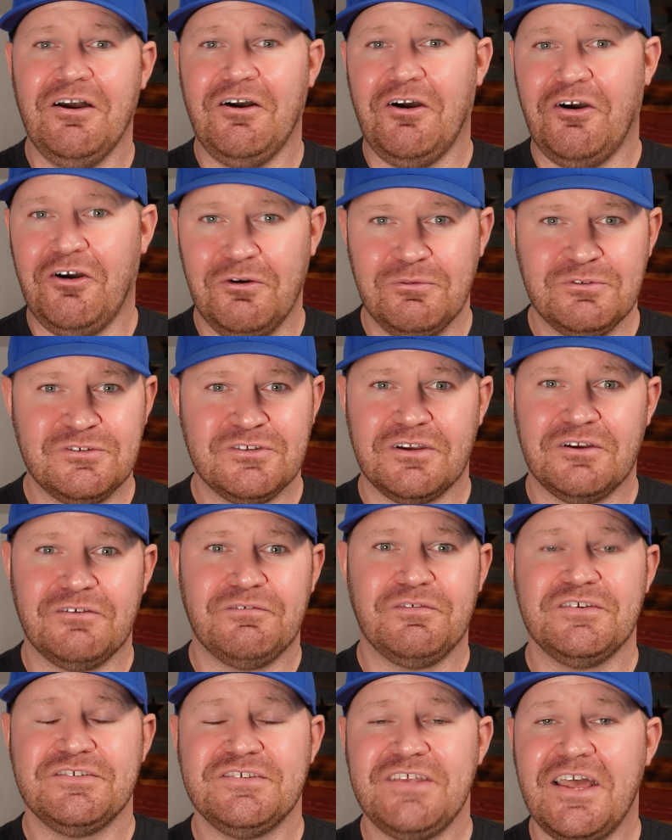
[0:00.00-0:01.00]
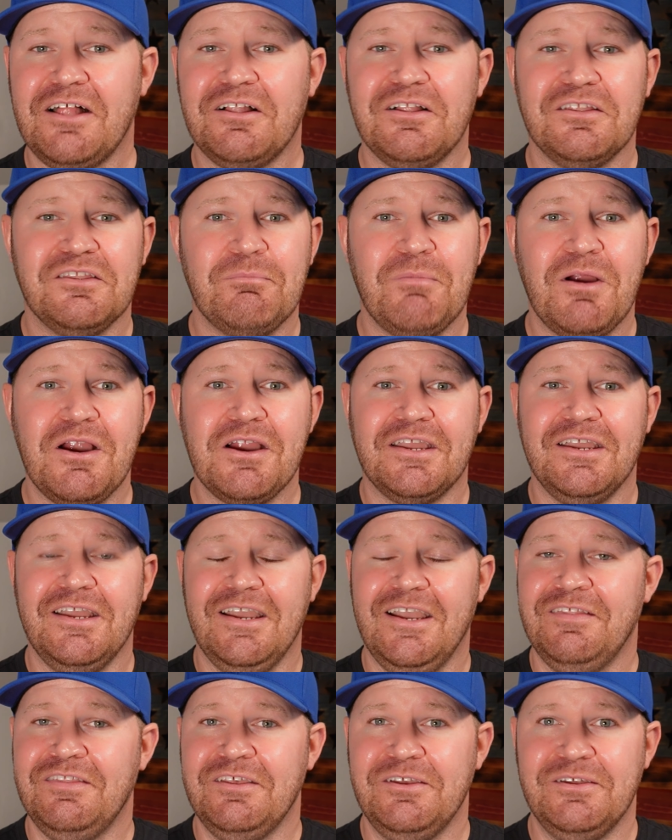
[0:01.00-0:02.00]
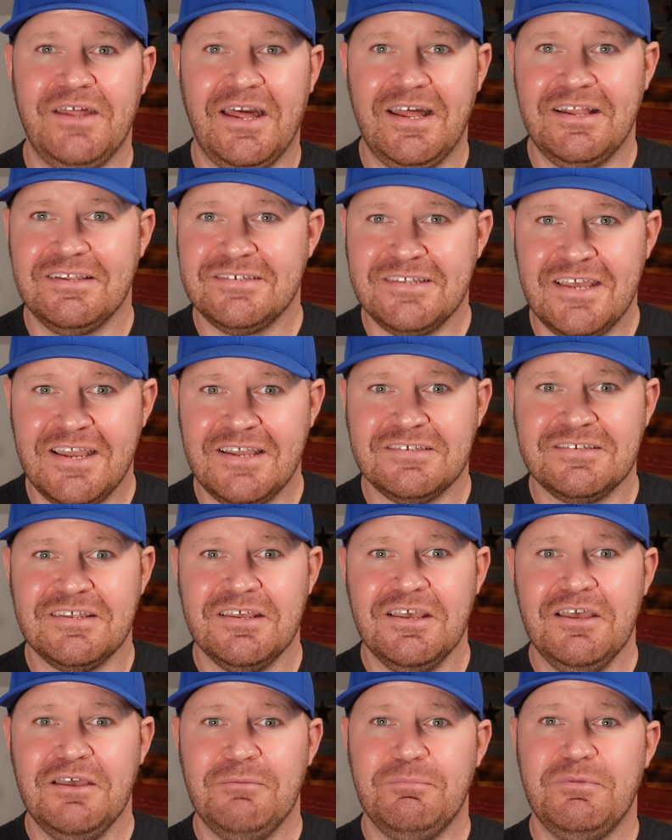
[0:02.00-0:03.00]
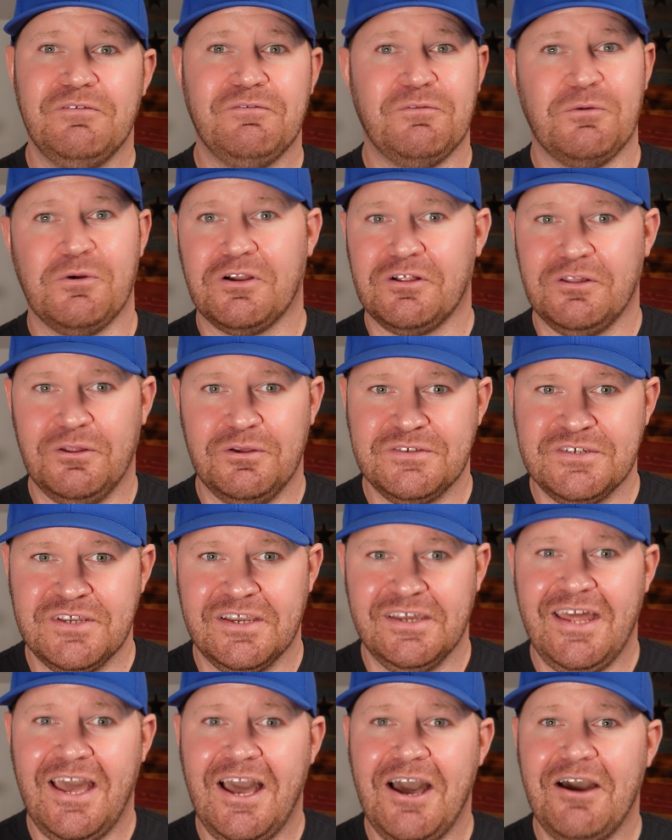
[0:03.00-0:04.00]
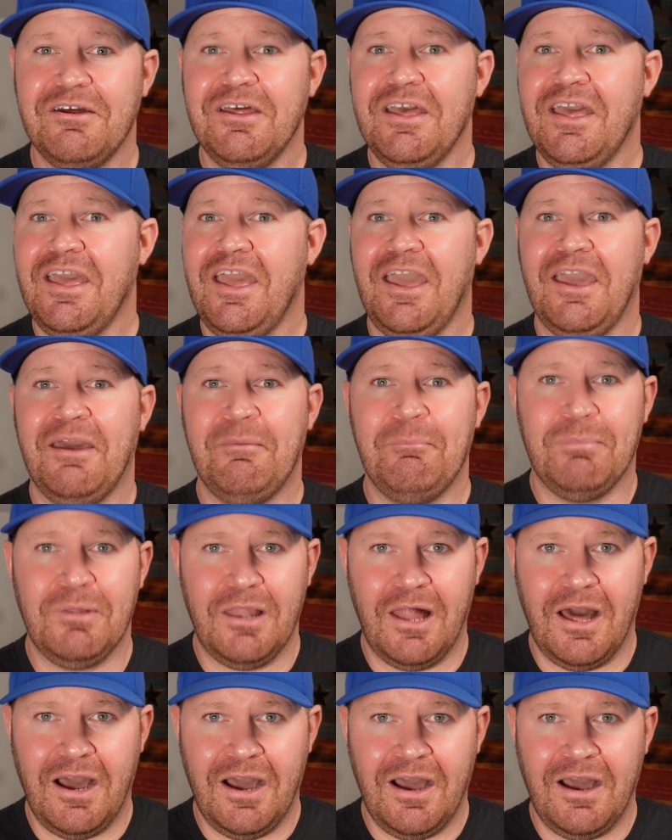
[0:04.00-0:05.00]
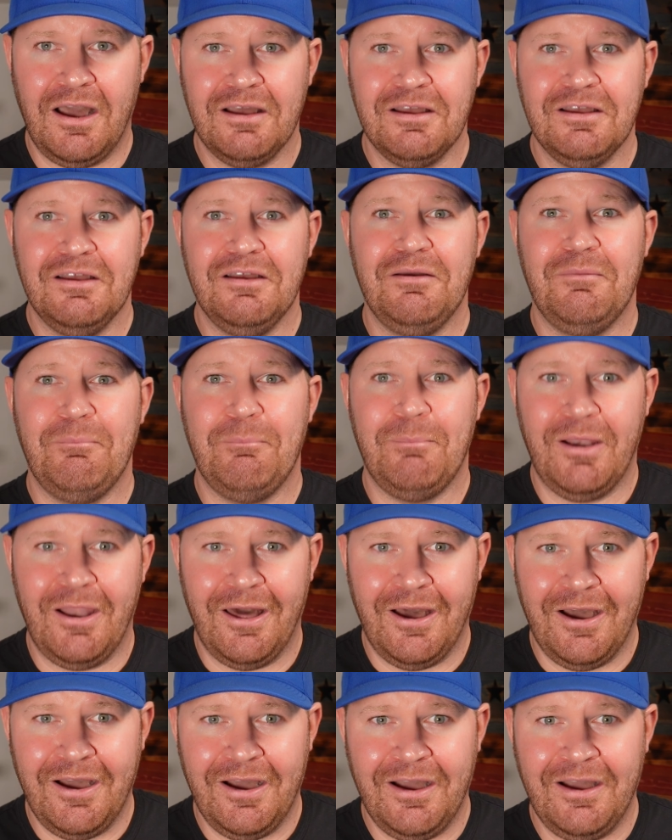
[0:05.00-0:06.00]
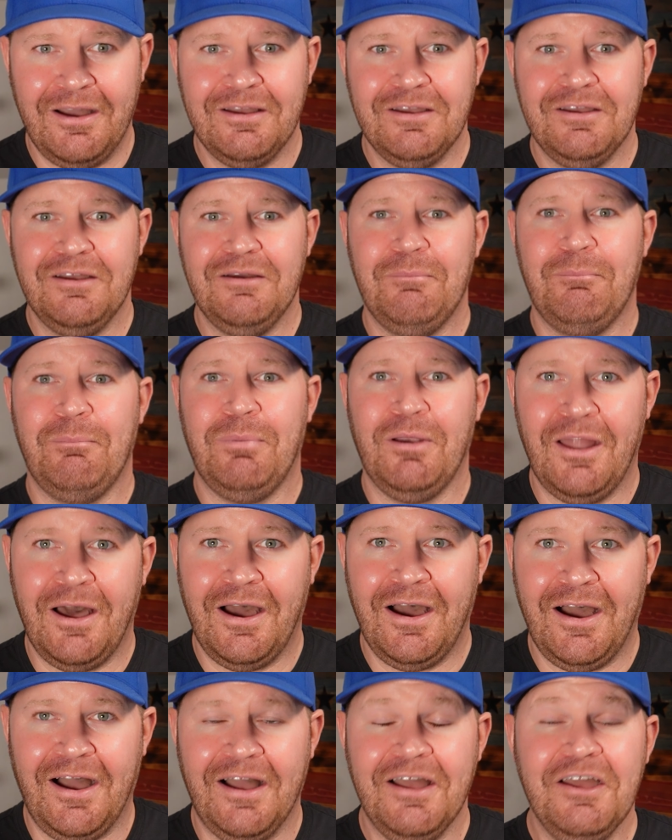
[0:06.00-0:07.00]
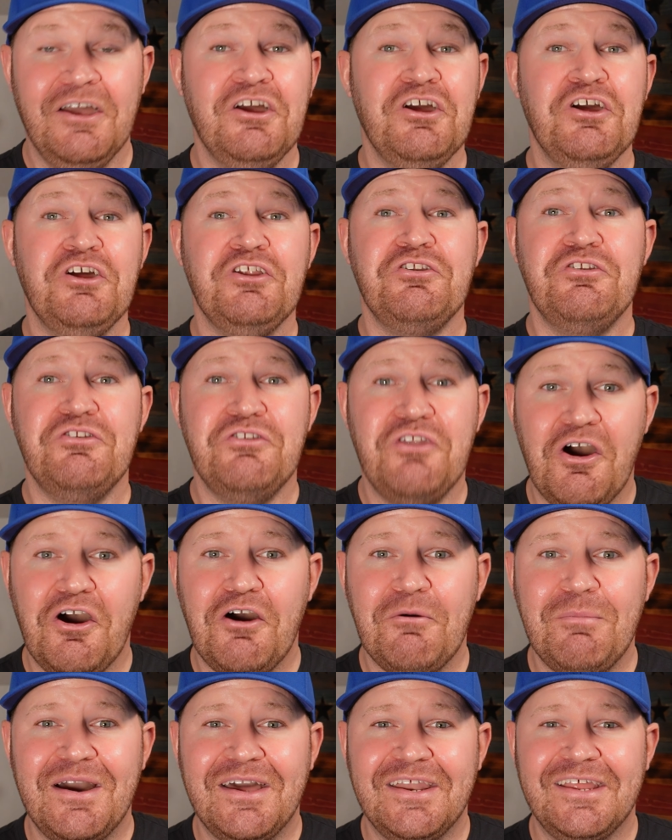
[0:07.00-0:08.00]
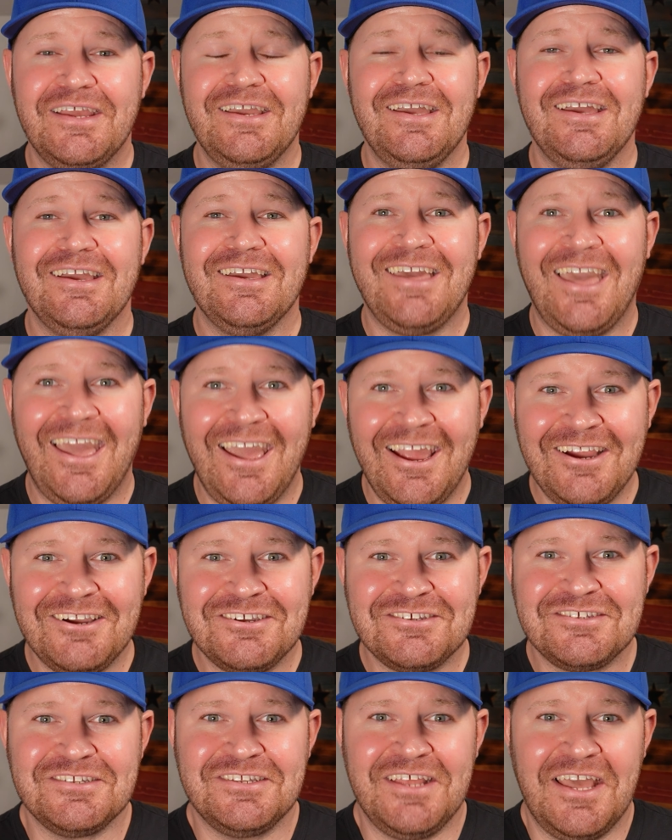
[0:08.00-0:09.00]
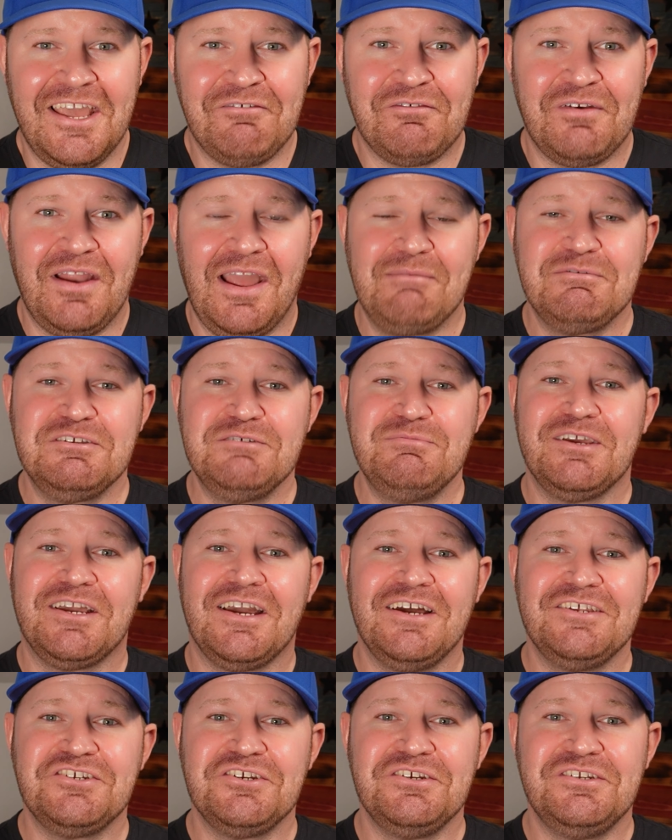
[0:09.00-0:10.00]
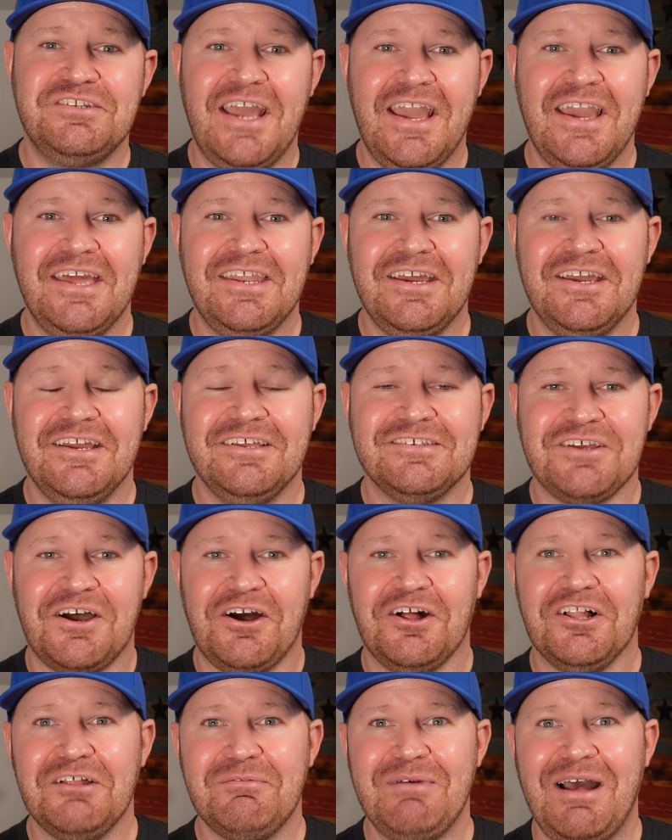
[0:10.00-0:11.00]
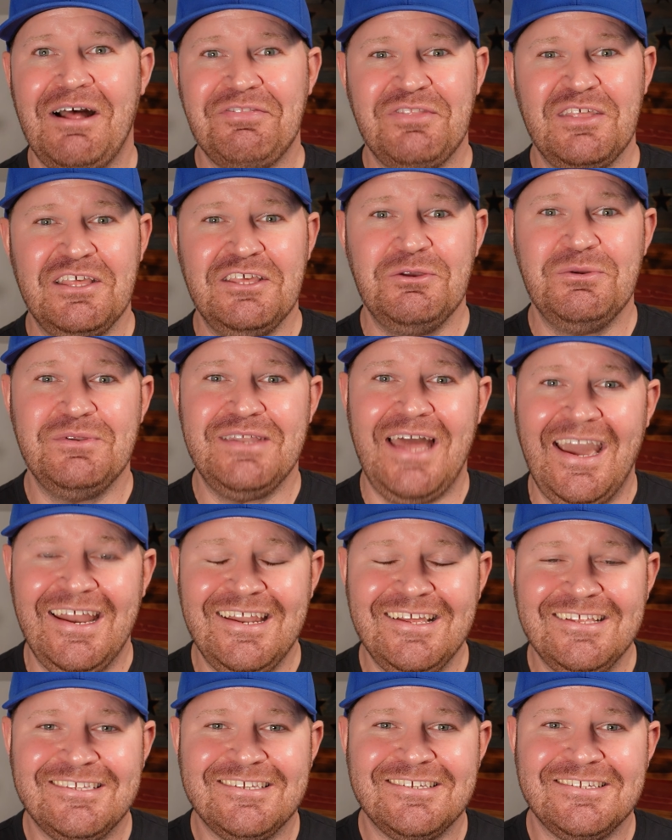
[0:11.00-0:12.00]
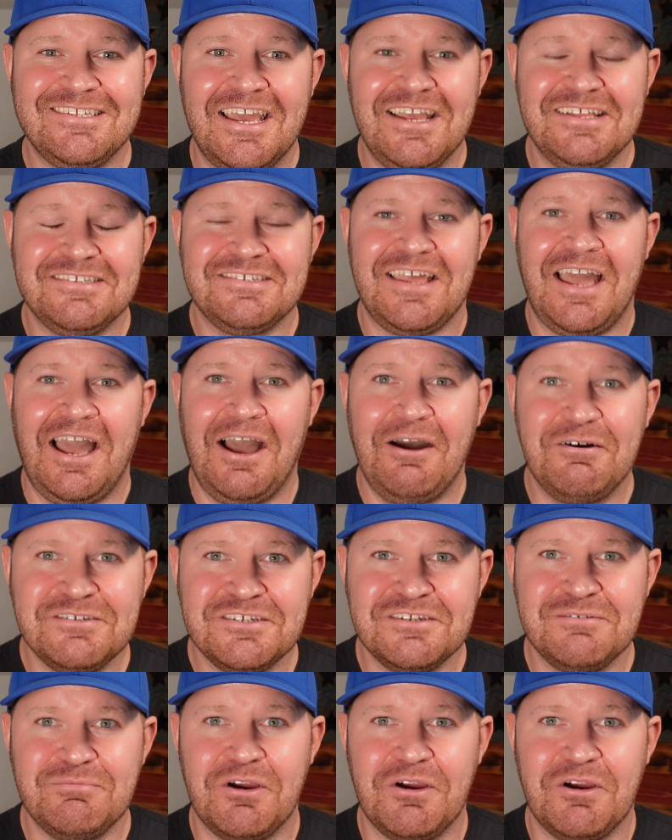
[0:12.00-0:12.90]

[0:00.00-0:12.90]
homes are for sale on the market in the United States before closing it out, and blah, blah, blah. Nobody cares, Dave Ramsey, because your data is all about the United States housing